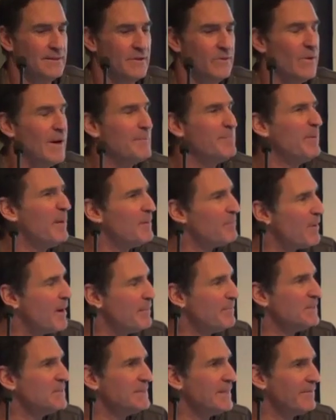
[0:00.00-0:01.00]
who I,
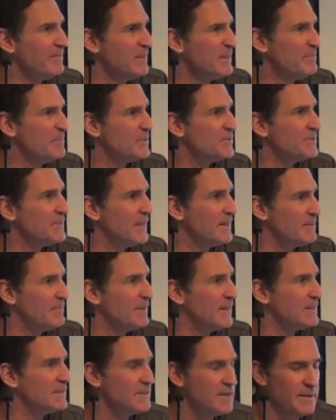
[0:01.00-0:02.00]
probably 70% of
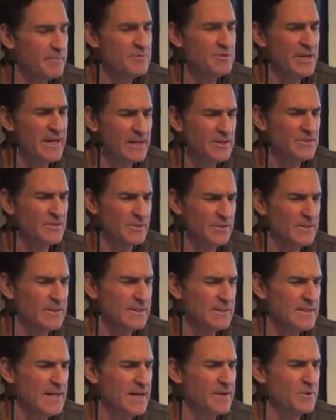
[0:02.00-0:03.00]
my subjects are the
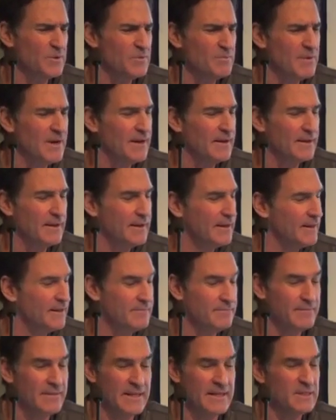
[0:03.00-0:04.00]
Tarahumara,
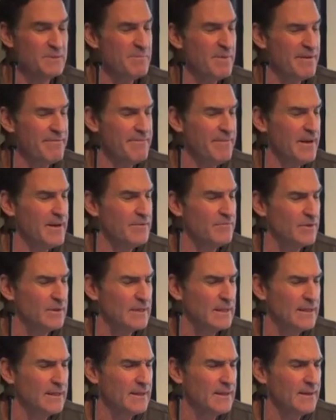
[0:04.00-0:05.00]
and it's my
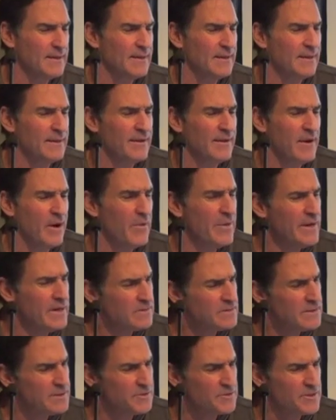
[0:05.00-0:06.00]
favorite. Oh,
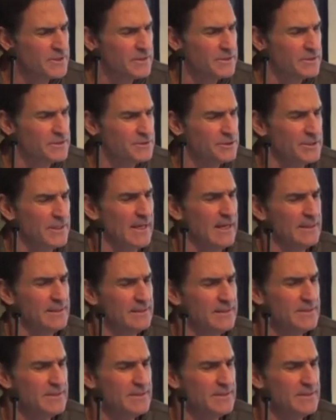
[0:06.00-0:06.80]
here's here's a good shot.